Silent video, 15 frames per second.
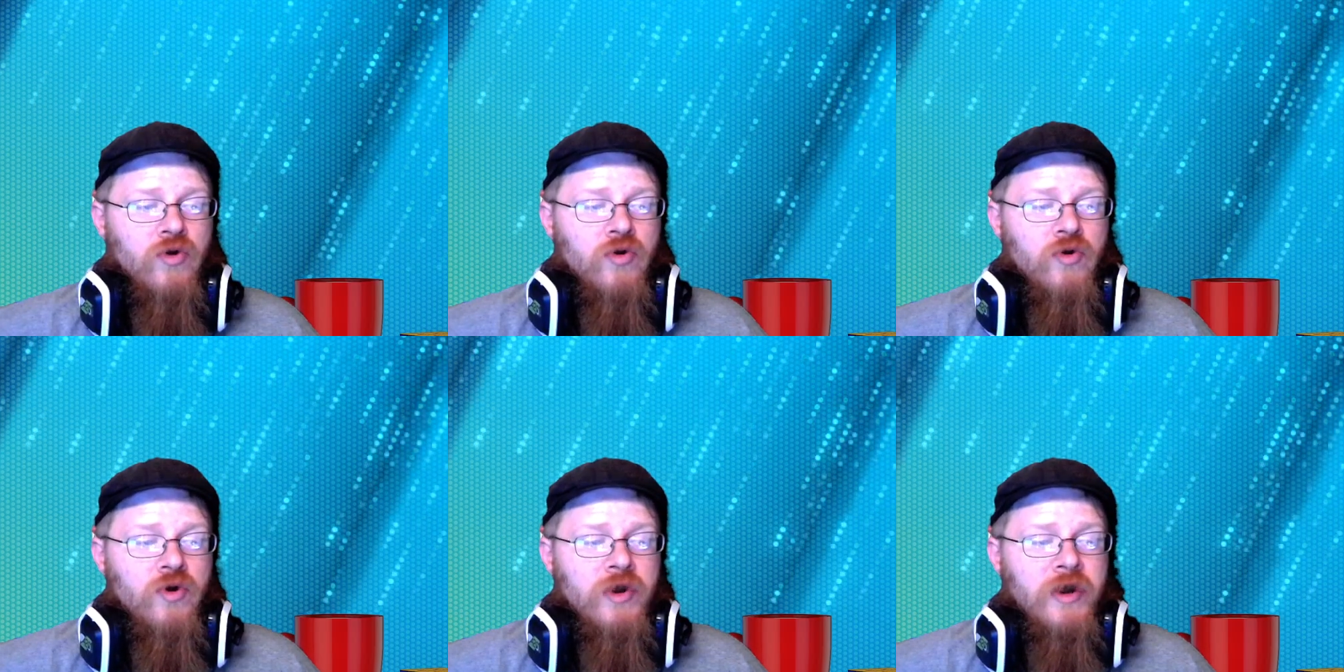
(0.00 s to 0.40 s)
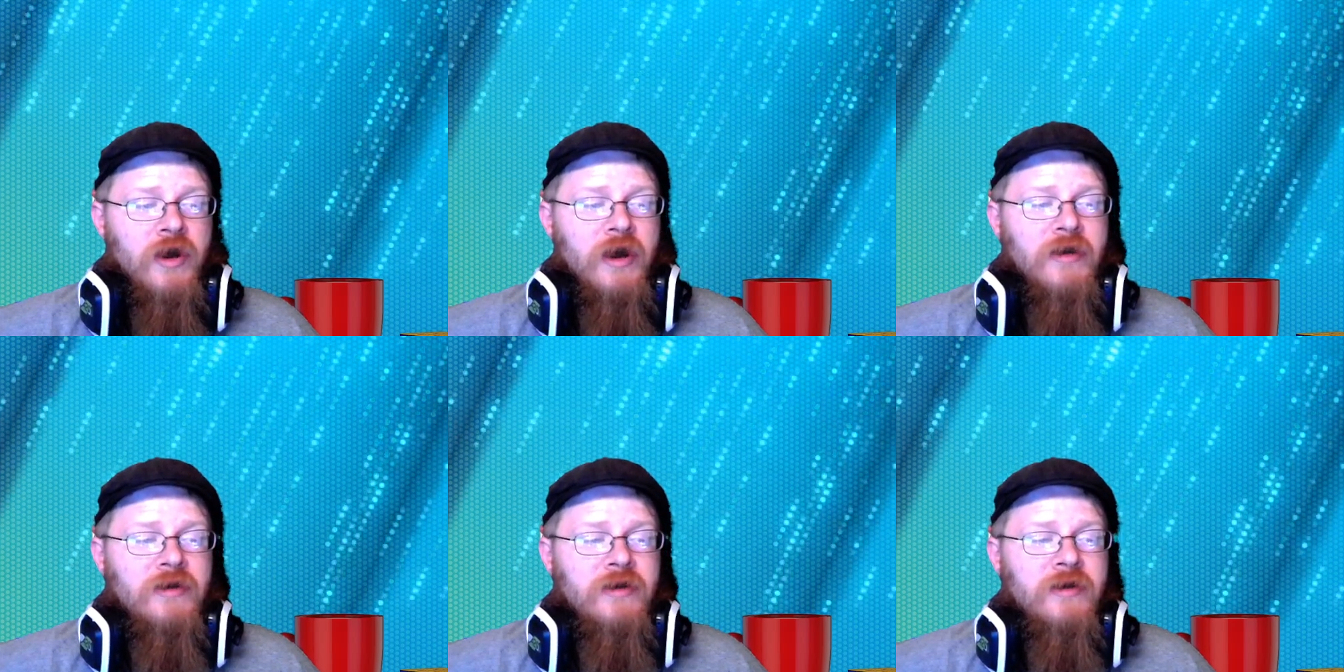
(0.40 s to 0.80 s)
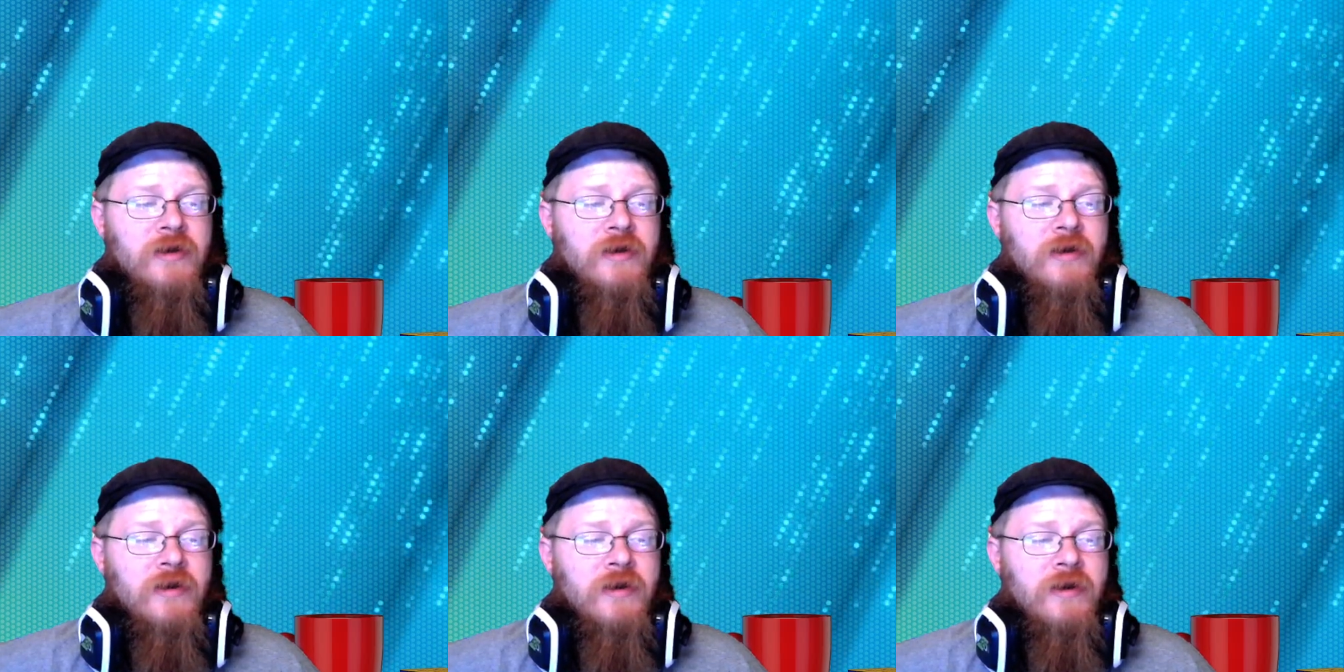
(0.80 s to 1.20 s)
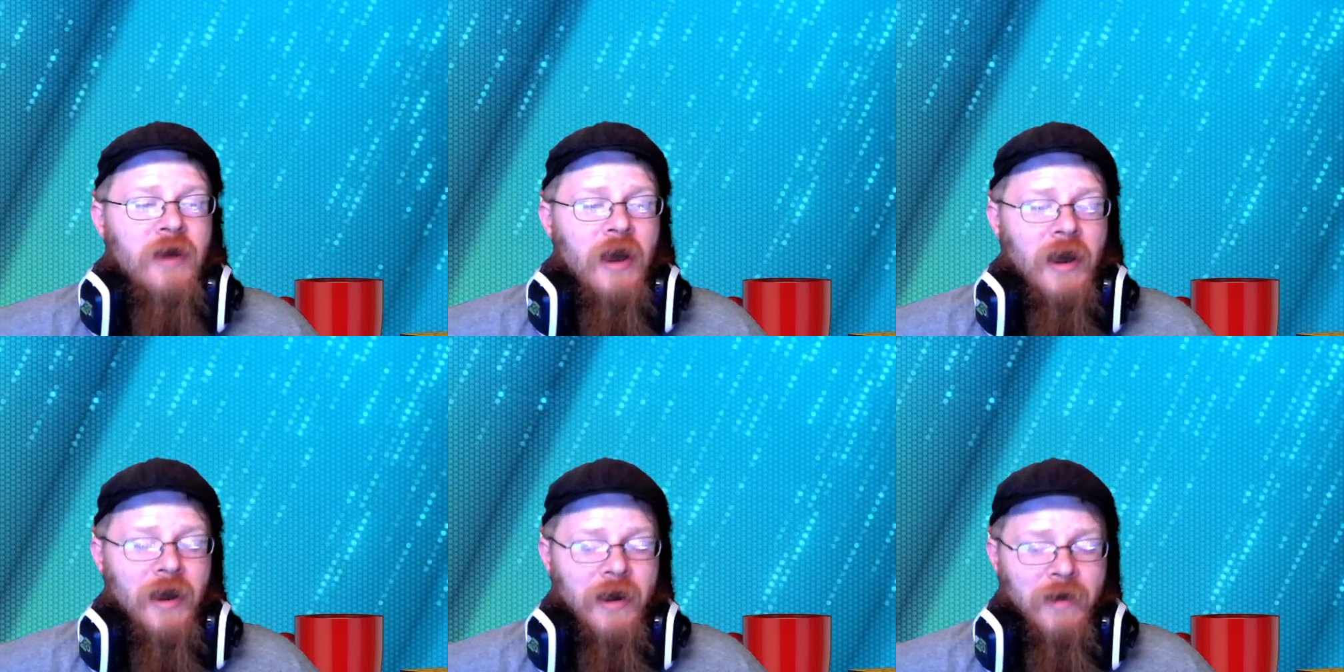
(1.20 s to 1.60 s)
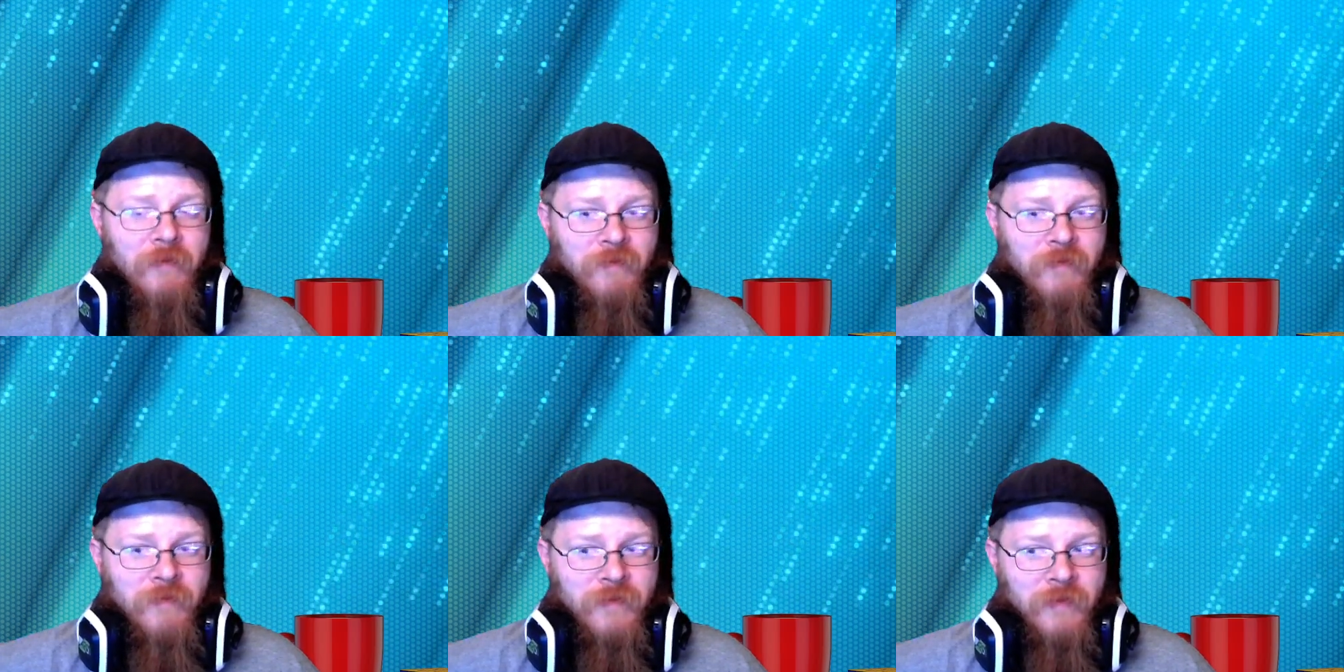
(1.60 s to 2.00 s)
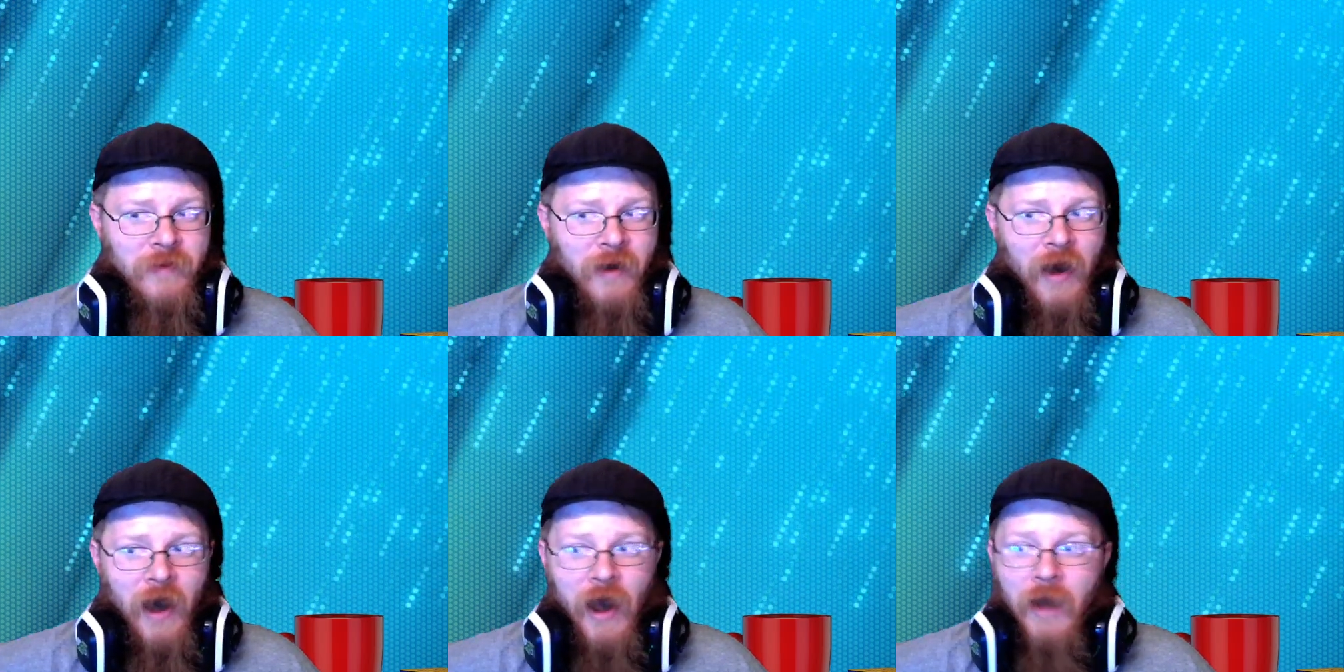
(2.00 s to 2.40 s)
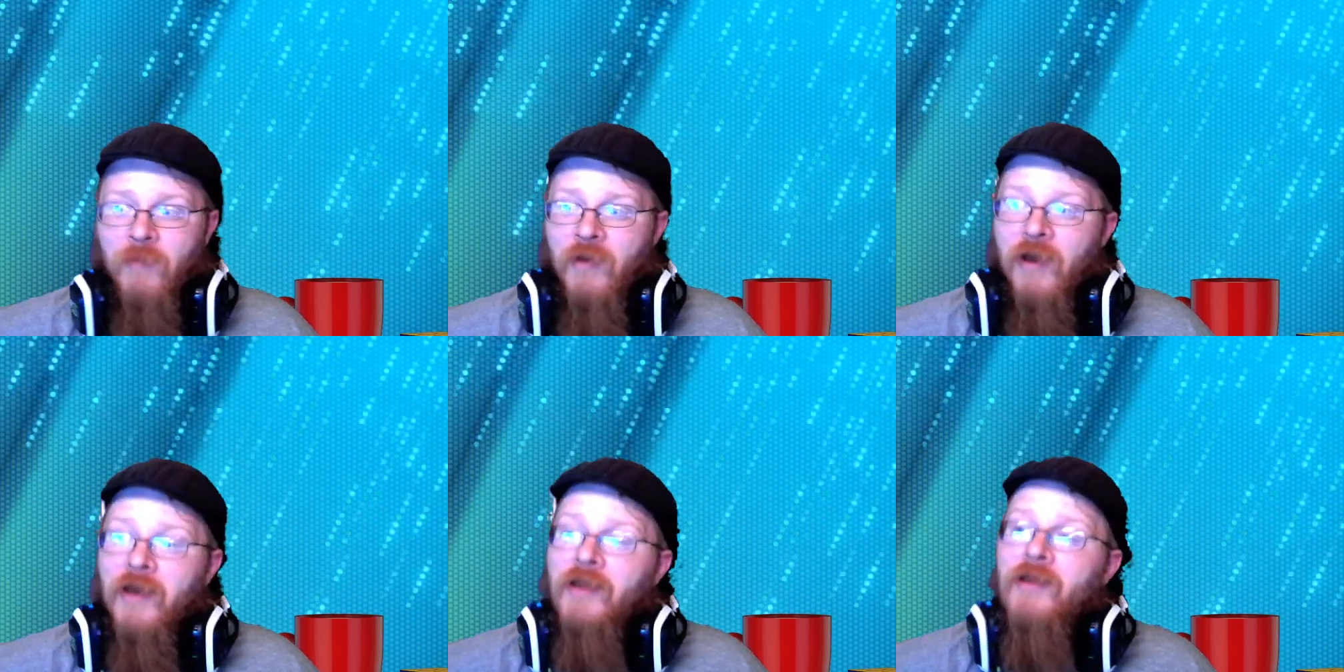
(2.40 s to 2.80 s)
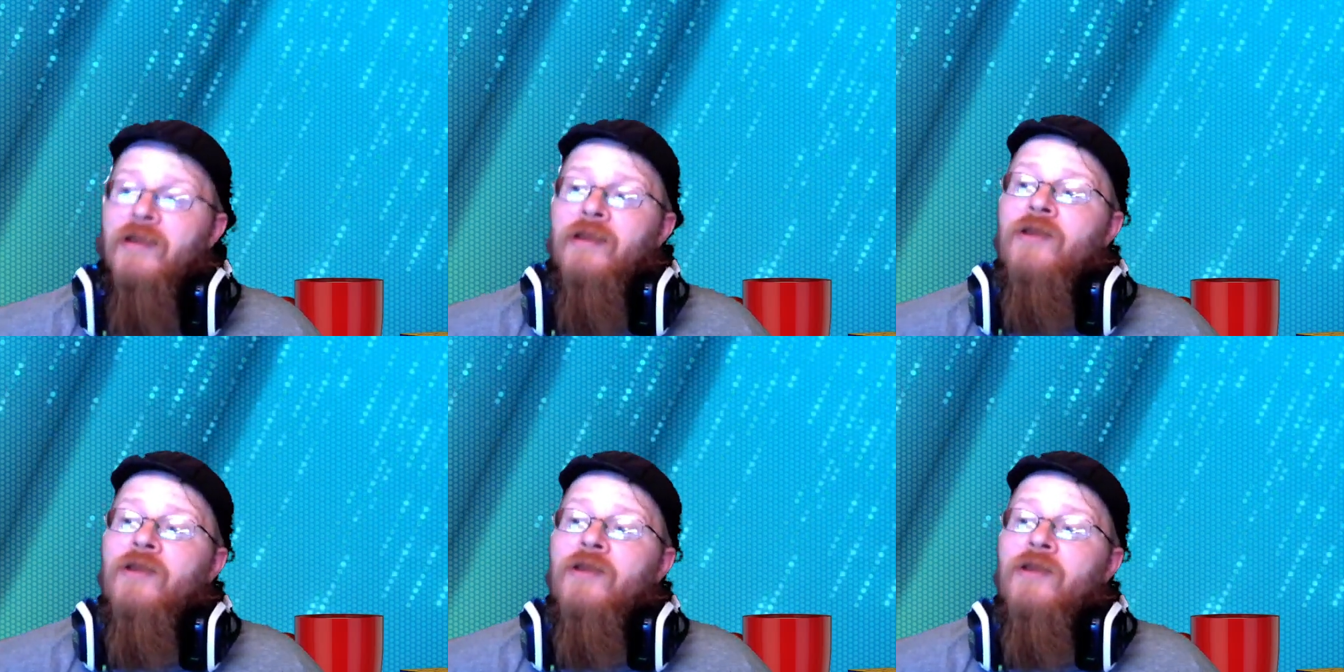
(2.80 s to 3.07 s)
This game, I am playing